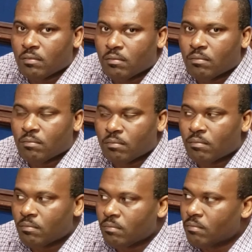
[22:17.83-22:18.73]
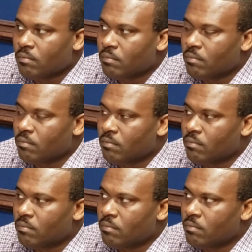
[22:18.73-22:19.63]

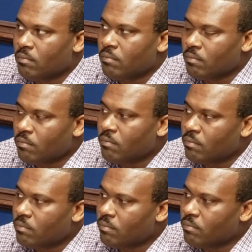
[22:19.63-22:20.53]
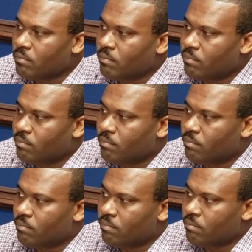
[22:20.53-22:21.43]

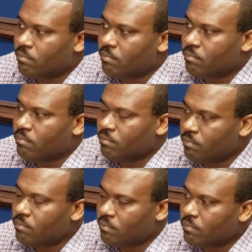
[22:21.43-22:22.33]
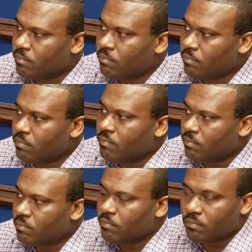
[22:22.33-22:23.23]

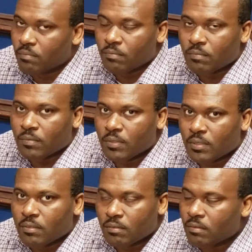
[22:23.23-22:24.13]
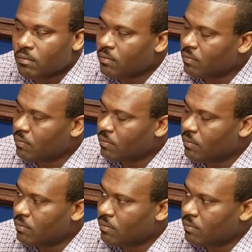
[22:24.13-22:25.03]

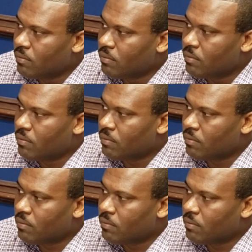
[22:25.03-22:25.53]
No words are spoken by the person on screen.